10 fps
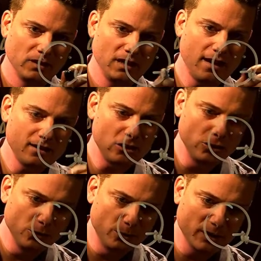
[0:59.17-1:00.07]
And that's
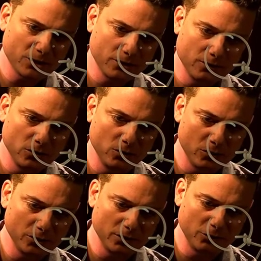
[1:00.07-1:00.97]
you, a picture of you
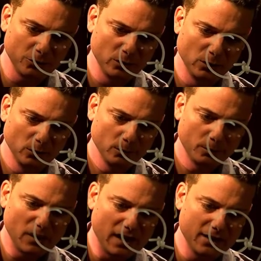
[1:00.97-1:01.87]
sort of
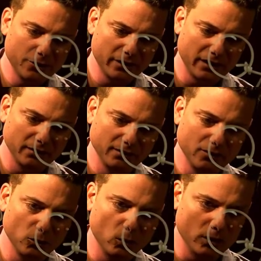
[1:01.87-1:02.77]
pondering
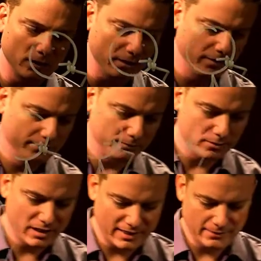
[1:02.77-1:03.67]
the world,
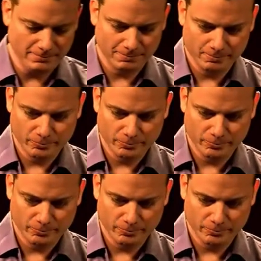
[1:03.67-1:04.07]
okay?